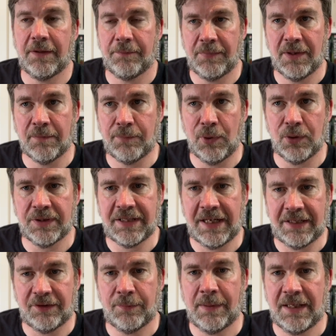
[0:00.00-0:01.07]
the book
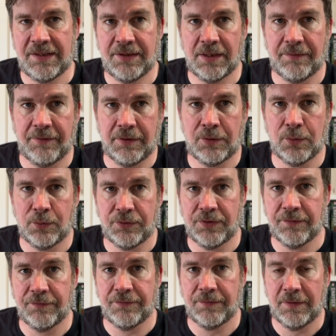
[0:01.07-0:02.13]
takes place over the course
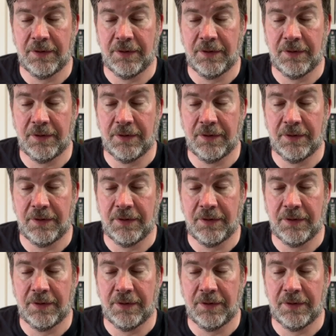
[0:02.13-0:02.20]
of,